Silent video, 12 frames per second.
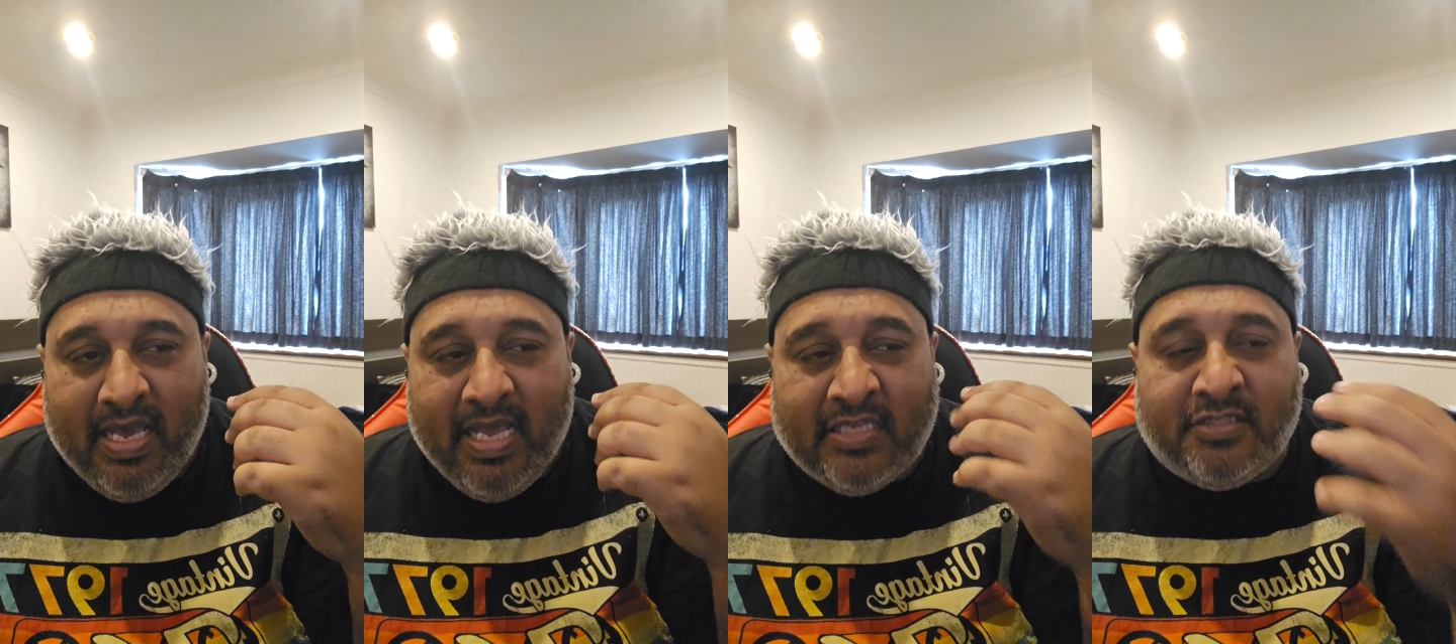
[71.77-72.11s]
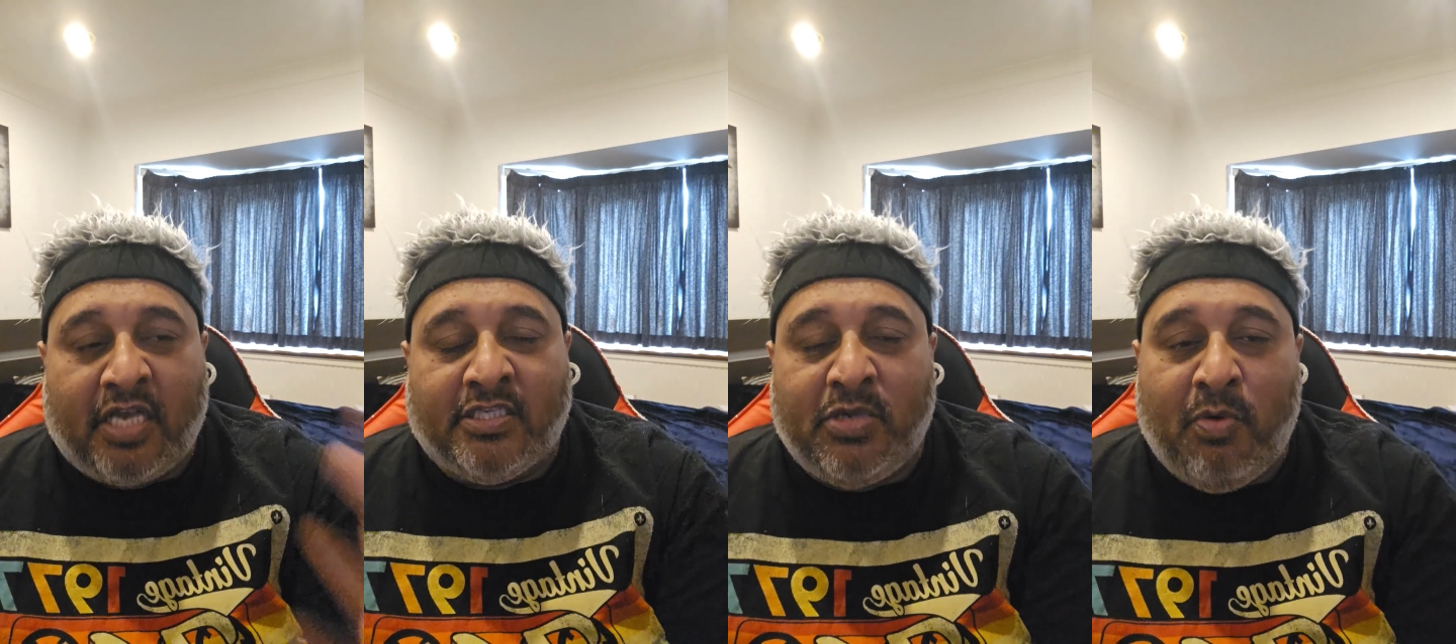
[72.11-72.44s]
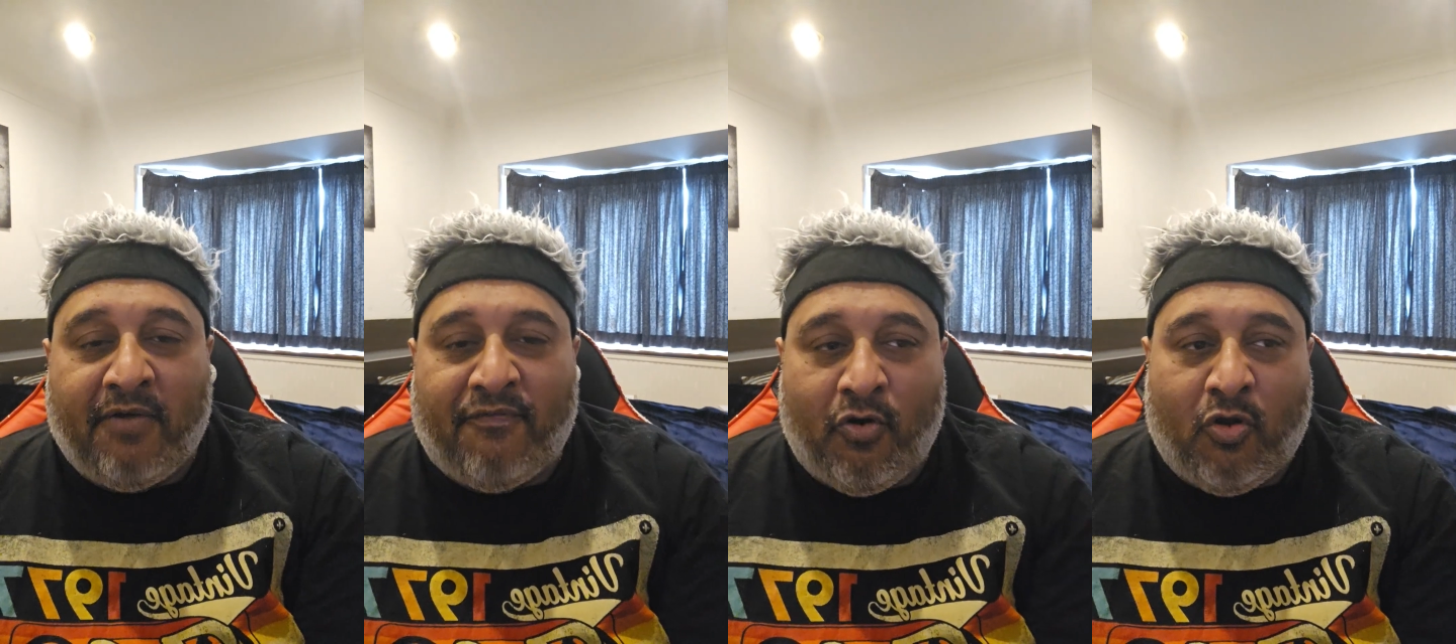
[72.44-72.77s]
He decides to
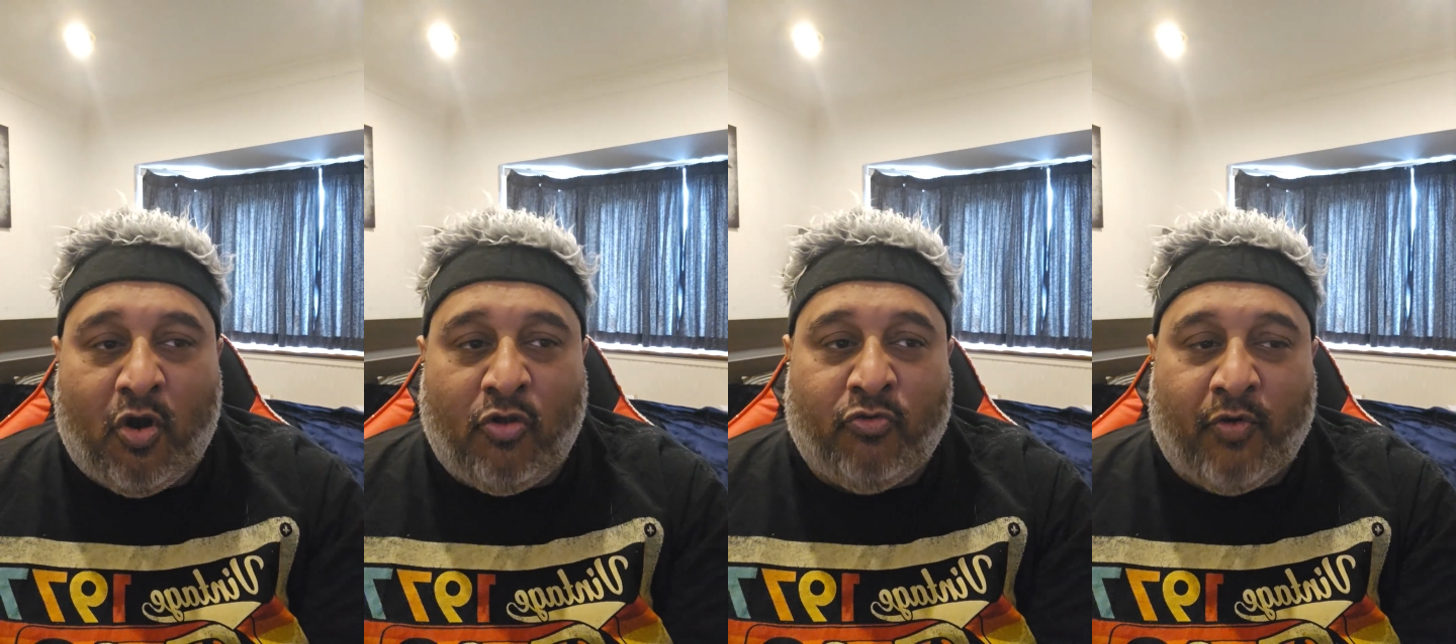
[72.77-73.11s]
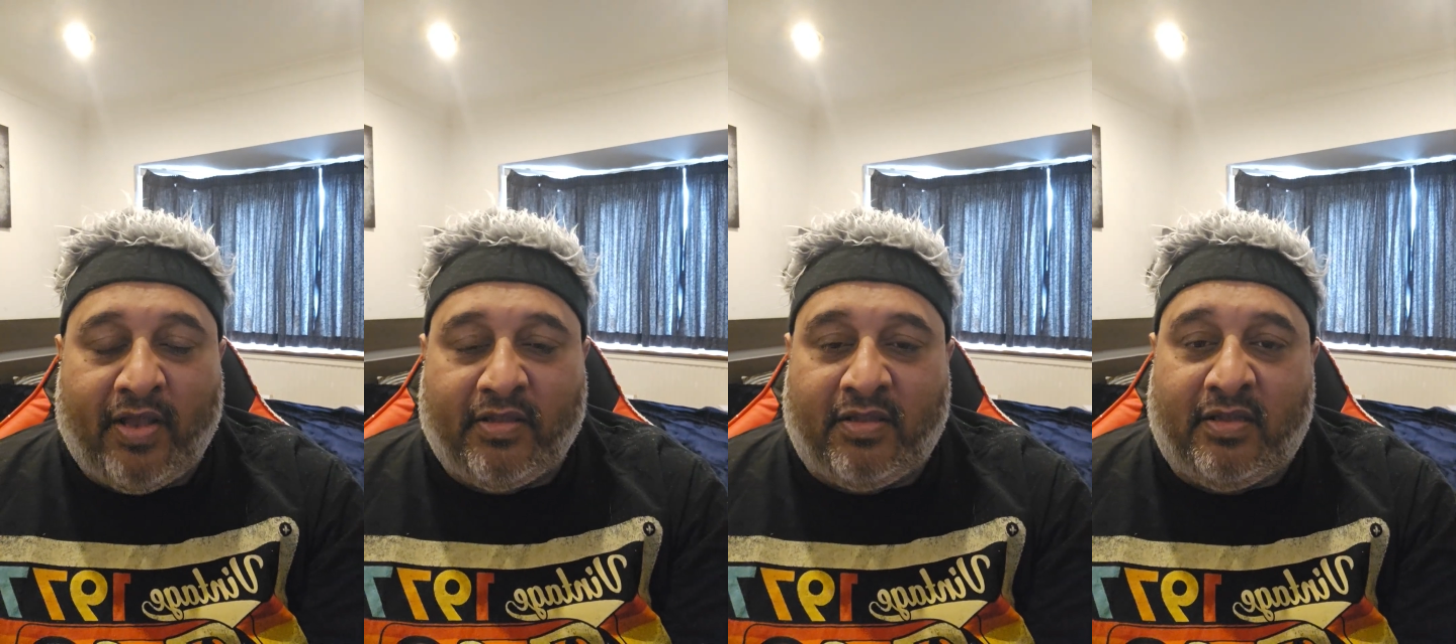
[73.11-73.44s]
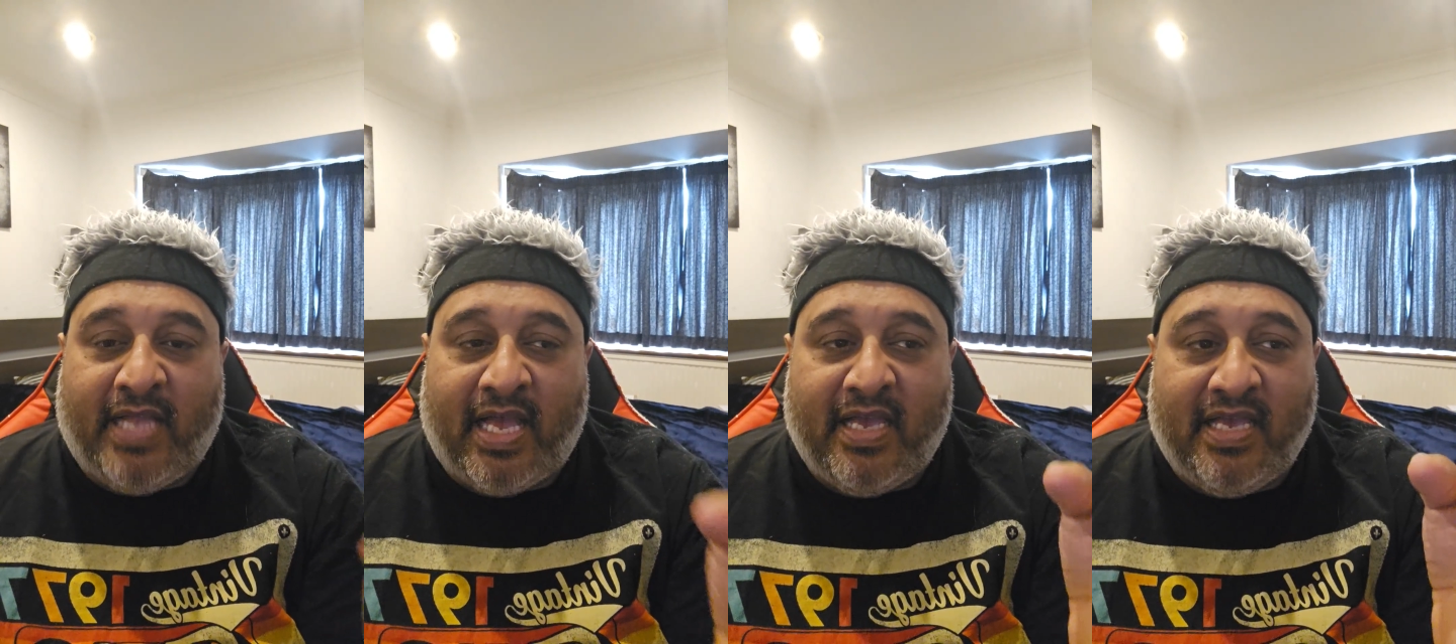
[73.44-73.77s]
work for a contractor
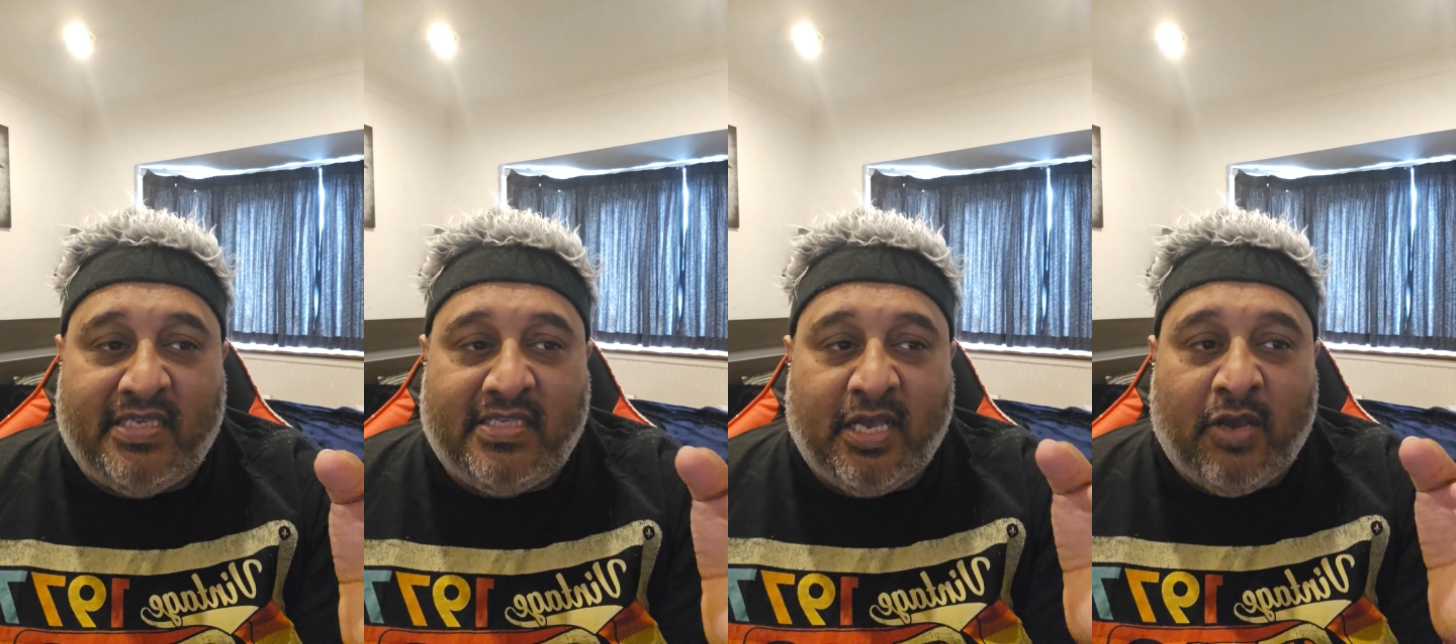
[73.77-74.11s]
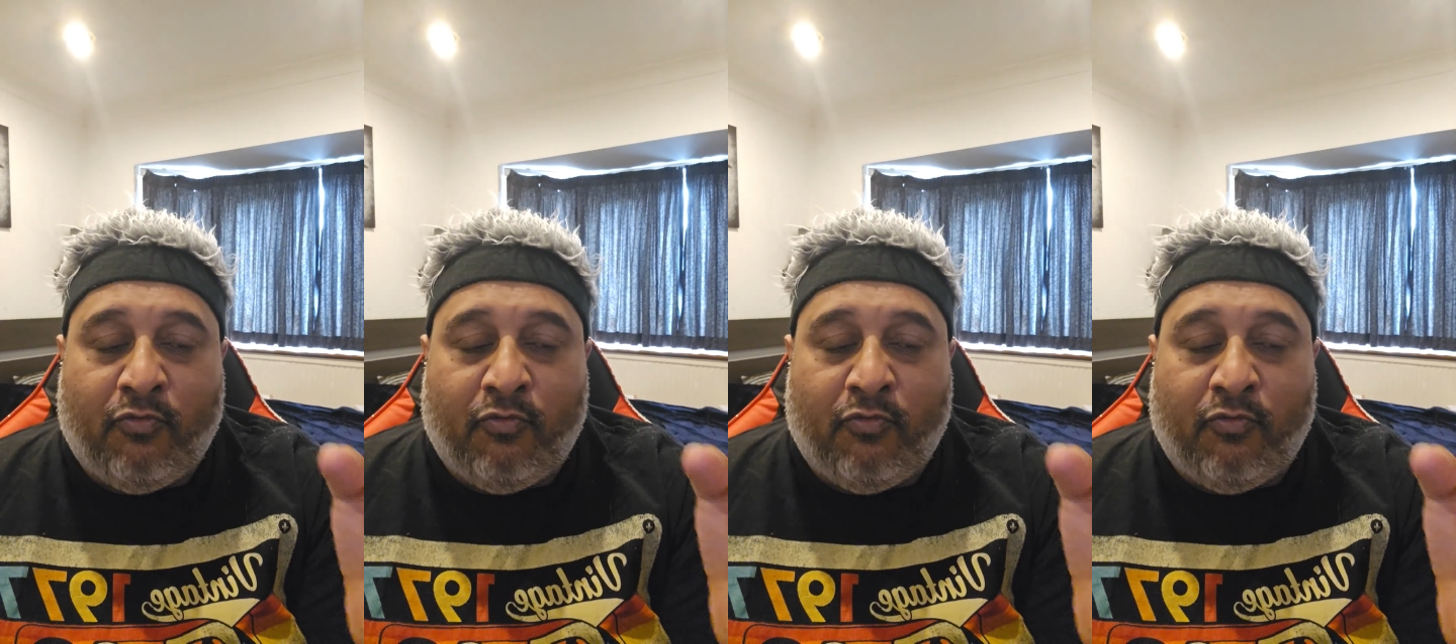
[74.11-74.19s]
that is